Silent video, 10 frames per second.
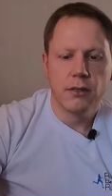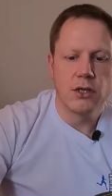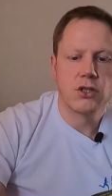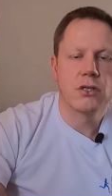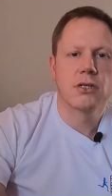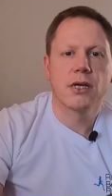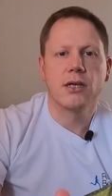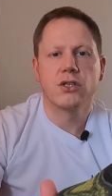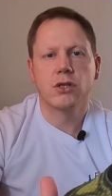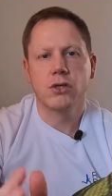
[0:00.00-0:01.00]
That's just
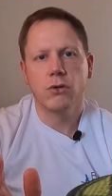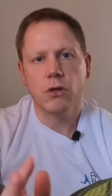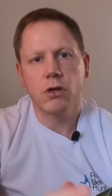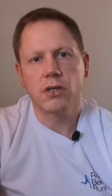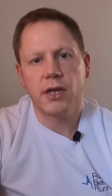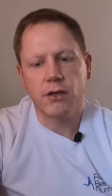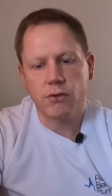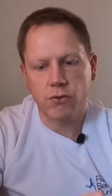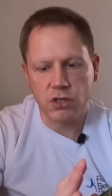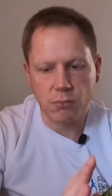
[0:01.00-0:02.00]
get a secure
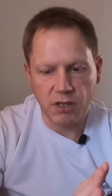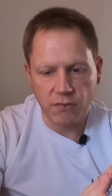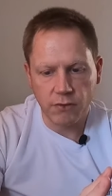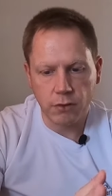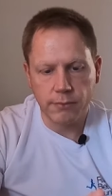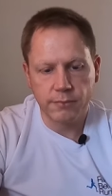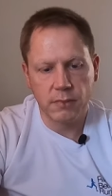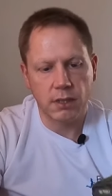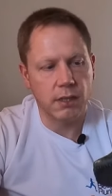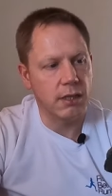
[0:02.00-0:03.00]
lockdown across the midfoot,
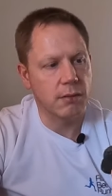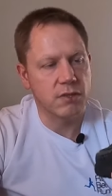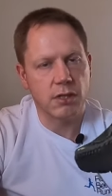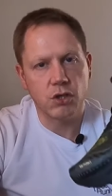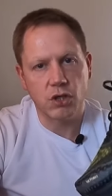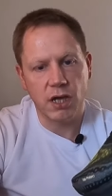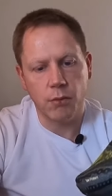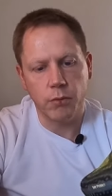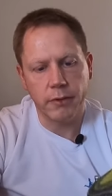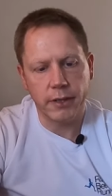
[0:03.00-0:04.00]
um, so they should
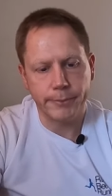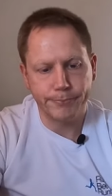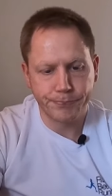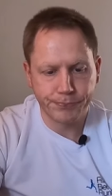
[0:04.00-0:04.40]
help with that.